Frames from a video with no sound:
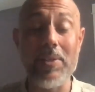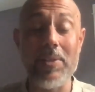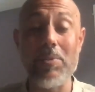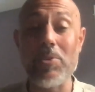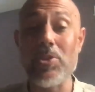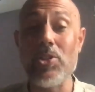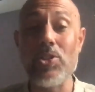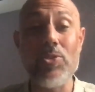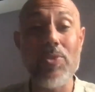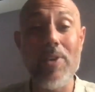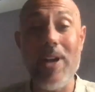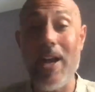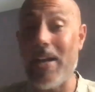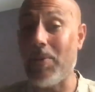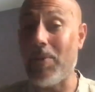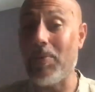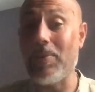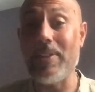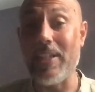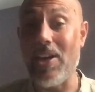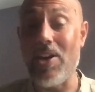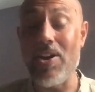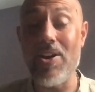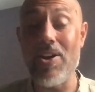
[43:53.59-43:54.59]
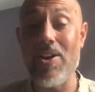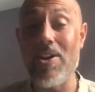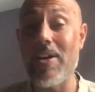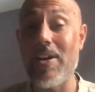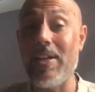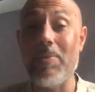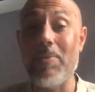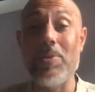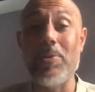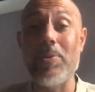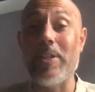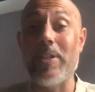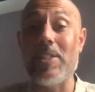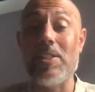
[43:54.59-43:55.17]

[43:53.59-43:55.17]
They were trying really hard.